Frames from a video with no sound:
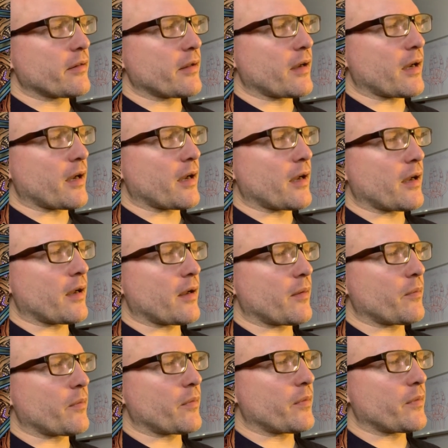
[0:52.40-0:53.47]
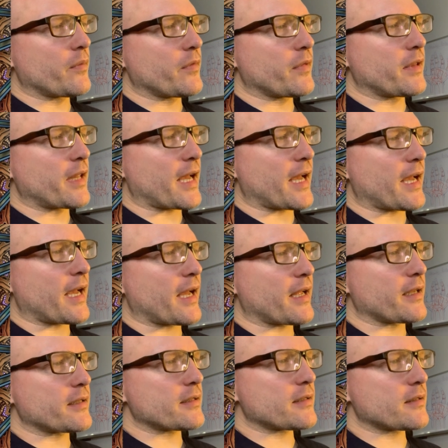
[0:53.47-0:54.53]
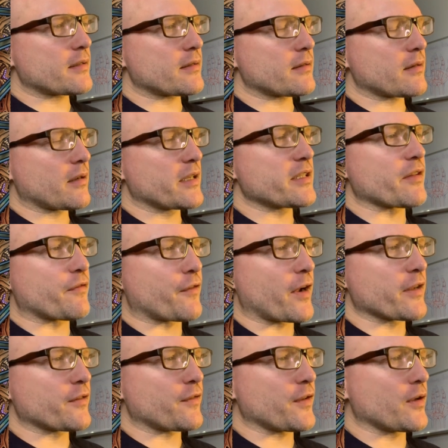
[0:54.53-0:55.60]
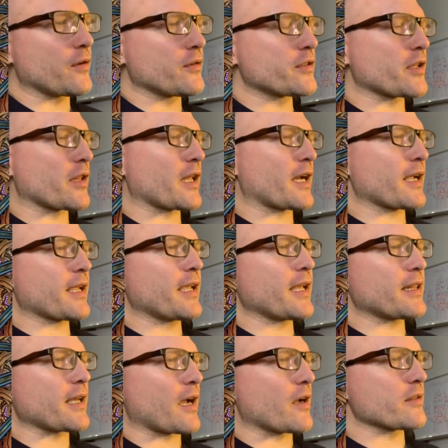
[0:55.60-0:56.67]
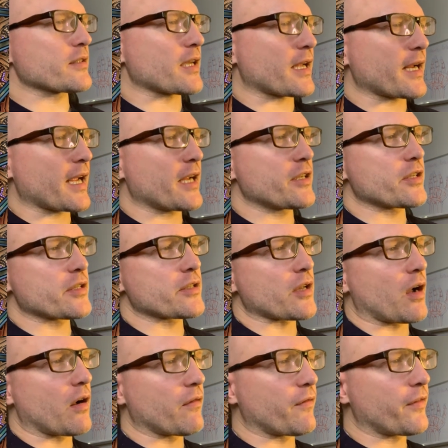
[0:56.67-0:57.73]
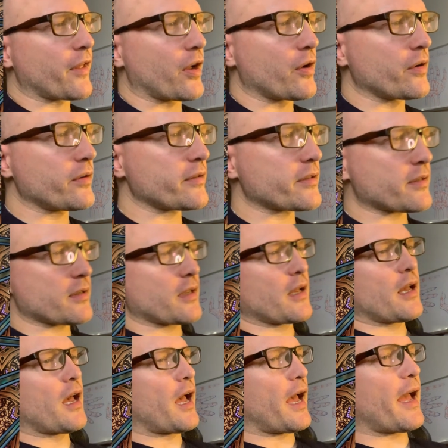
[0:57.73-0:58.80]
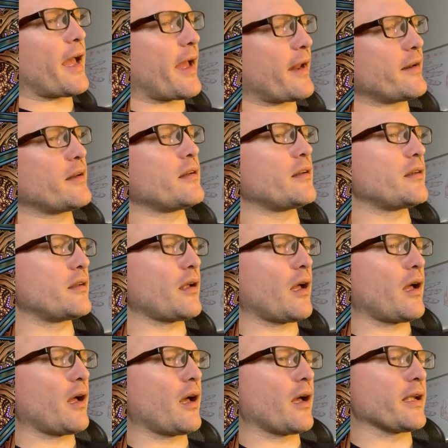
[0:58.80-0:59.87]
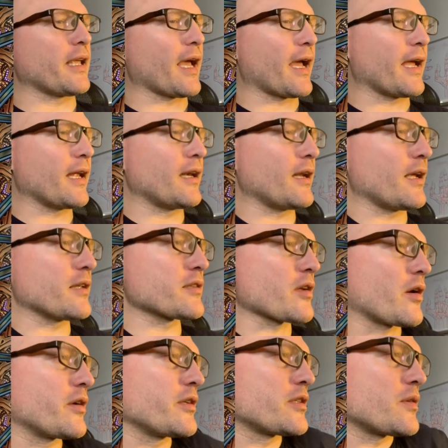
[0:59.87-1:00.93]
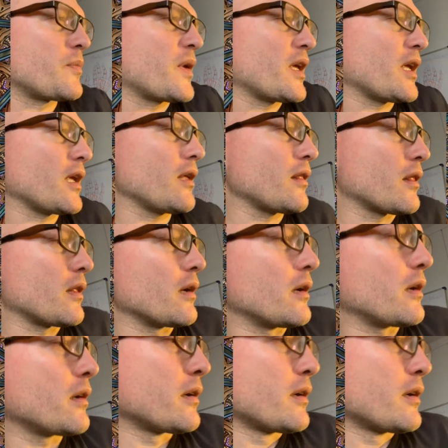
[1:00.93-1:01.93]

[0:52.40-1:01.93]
that is the front view so that I can get the outside edges of those. And again, it's going to be the